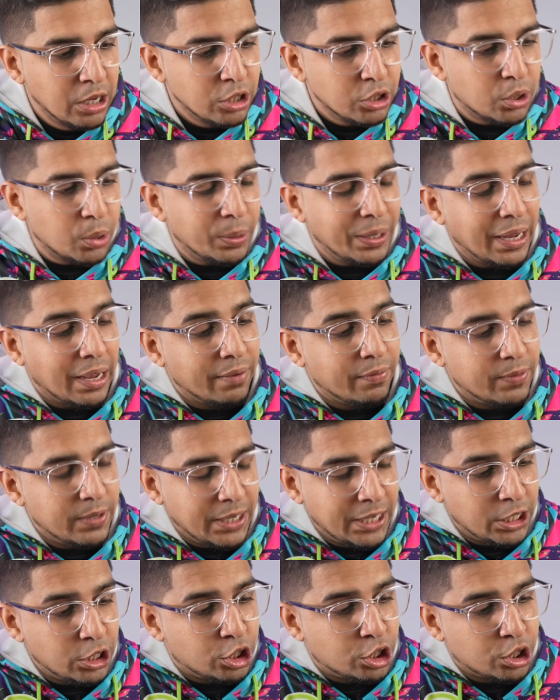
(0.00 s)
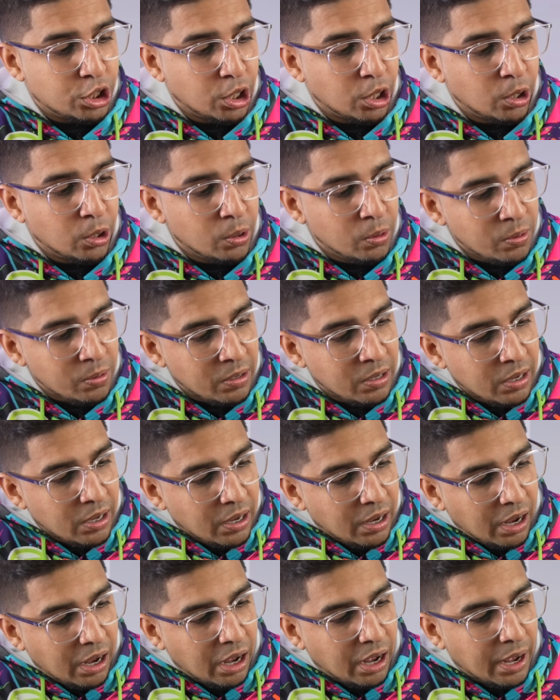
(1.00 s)
So we have a show,
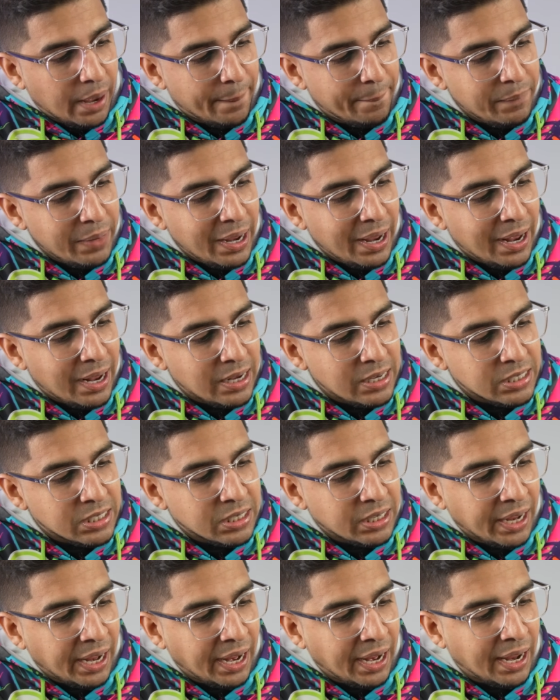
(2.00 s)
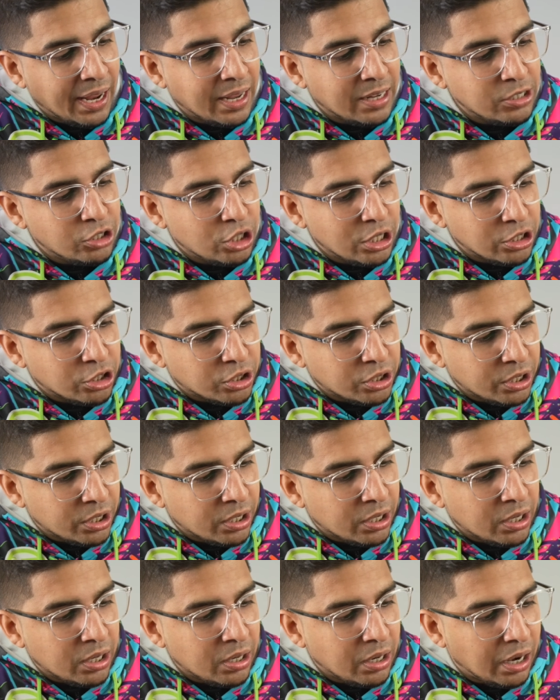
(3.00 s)
uh, mask, hand
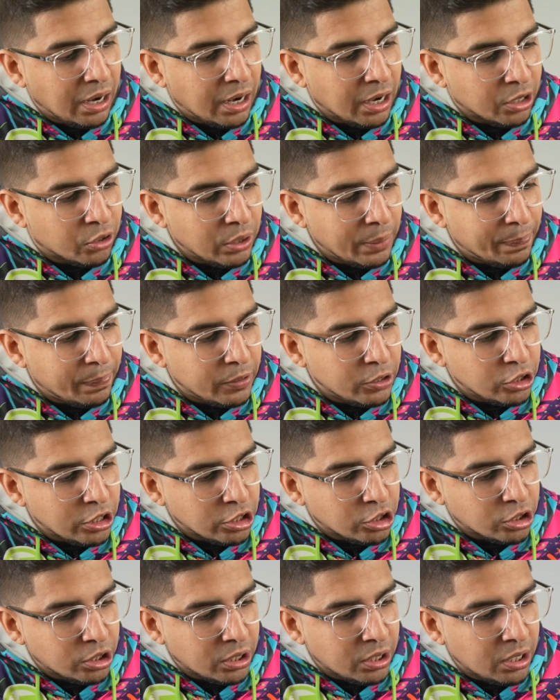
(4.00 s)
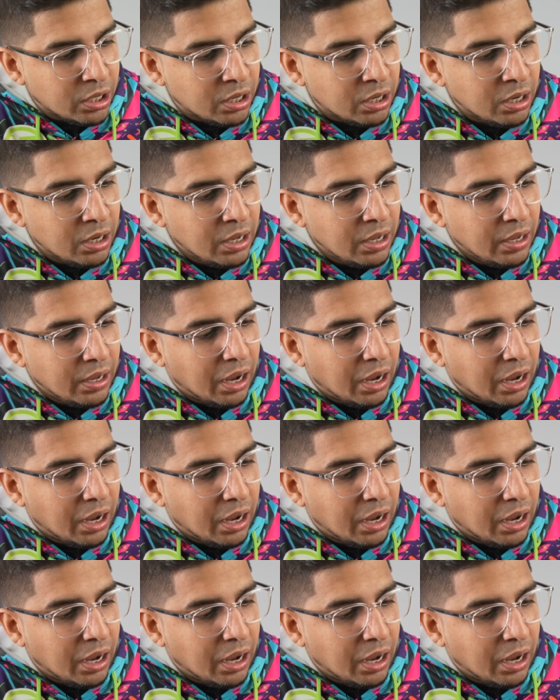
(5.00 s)
gesture, uh, gripper gesture,